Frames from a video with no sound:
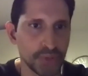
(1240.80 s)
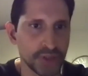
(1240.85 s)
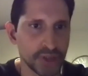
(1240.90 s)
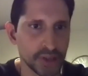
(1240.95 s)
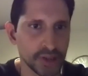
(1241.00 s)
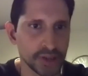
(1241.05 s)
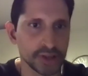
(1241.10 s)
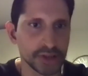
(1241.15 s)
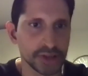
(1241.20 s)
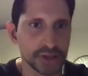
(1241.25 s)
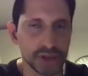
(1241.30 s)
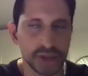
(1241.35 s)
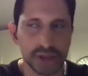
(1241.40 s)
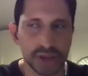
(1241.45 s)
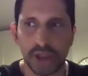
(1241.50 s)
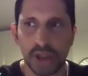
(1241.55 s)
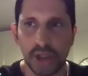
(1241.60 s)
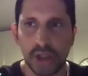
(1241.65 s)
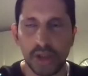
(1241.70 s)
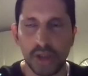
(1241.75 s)
Pjanic,
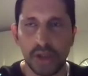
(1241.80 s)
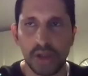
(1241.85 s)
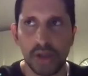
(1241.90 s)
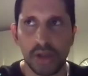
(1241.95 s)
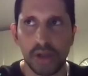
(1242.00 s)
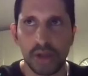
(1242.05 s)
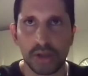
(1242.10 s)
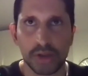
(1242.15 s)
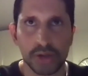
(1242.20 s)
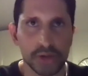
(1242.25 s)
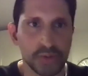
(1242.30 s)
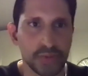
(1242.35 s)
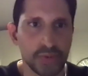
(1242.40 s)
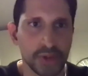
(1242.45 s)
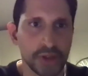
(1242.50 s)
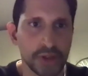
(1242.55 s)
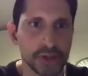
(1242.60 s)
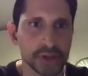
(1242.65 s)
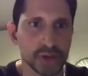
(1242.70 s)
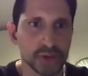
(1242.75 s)
good
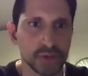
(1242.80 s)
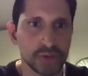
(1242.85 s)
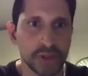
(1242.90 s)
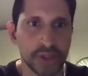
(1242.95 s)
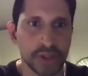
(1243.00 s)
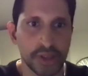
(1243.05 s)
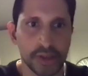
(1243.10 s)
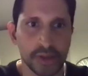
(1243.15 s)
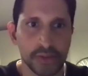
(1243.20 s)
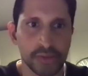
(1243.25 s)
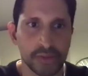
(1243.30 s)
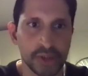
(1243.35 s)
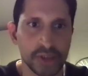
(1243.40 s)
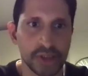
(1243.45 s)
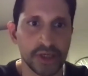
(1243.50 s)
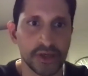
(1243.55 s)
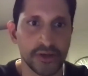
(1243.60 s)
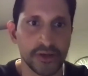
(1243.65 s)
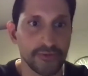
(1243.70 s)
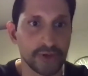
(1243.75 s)
players who can really
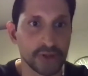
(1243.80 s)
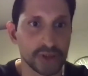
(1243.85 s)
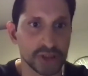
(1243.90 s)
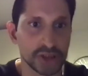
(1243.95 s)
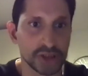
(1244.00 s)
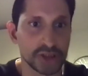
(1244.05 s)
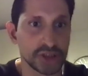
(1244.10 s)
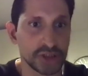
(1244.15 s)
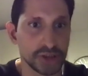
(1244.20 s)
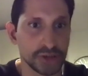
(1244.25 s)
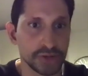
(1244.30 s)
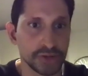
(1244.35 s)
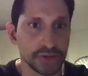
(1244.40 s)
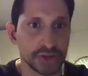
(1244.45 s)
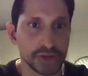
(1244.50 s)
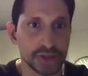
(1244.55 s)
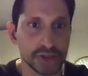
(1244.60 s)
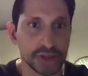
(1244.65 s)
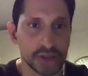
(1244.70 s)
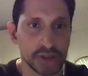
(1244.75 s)
give us a
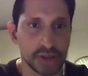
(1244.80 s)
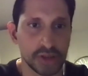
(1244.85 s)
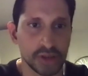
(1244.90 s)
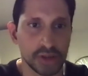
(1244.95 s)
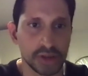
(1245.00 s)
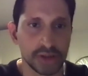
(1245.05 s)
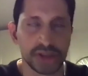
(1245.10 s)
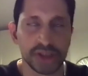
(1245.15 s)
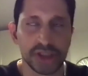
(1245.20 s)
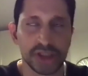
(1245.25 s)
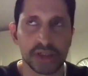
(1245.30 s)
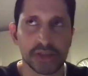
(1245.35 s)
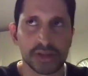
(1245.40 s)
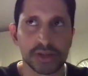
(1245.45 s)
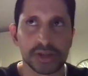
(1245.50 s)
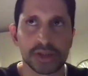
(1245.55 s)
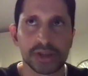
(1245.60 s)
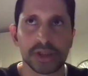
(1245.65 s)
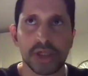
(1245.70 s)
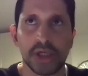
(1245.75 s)
serious
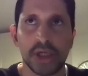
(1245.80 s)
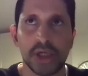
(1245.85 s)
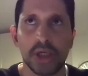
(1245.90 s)
challenge.